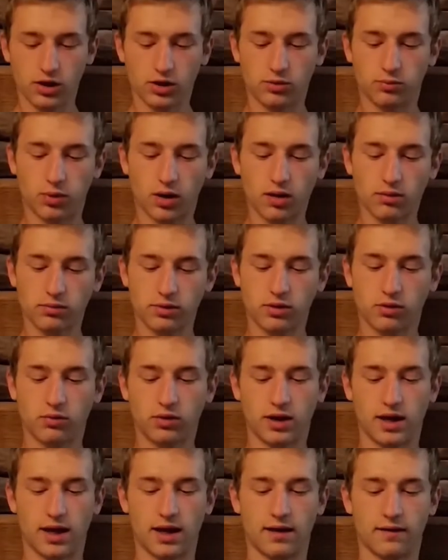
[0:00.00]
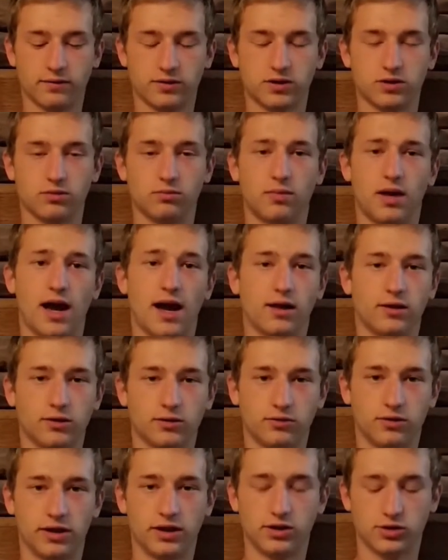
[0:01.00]
You're probably going to have some
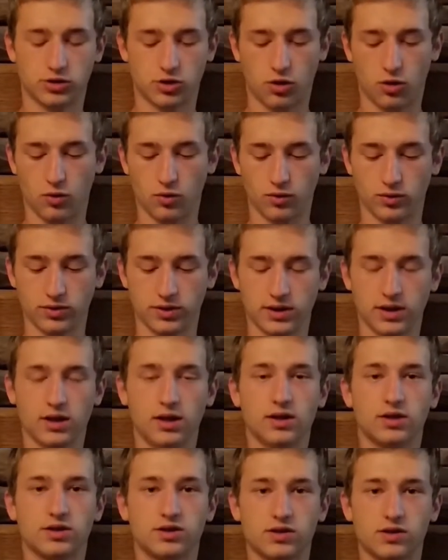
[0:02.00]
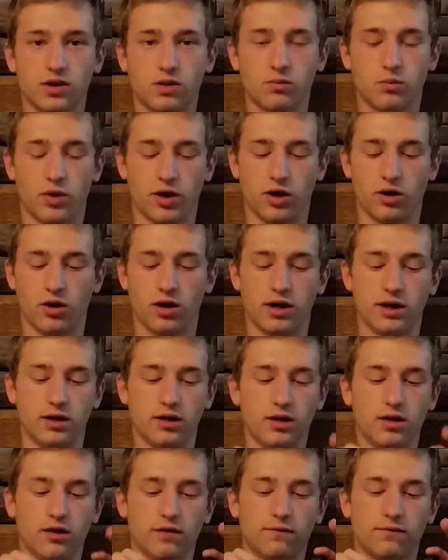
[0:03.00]
Allen wrench holes somewhere on it.
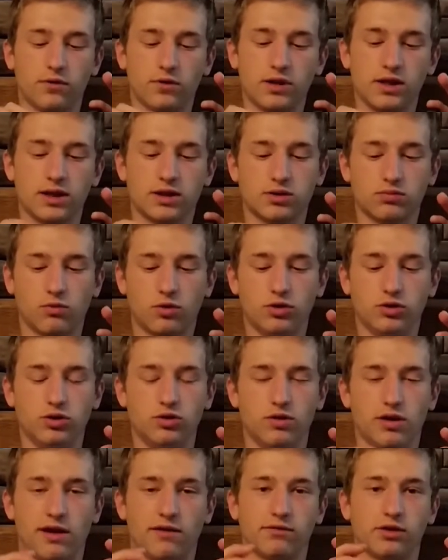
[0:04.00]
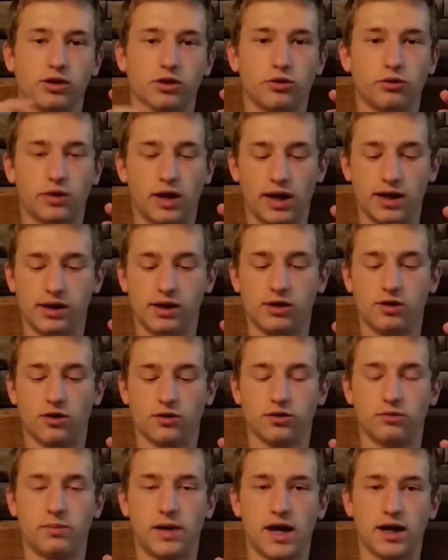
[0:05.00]
For this one, you have it located
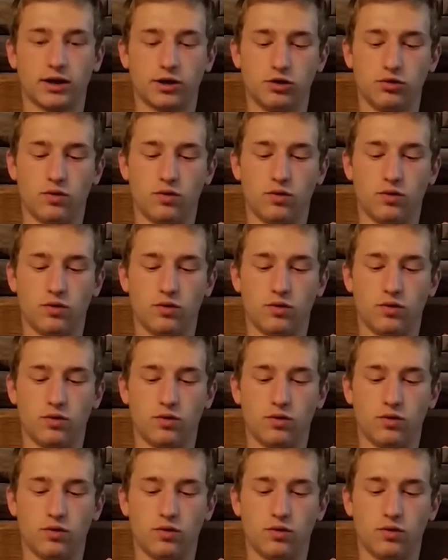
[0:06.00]
on the back.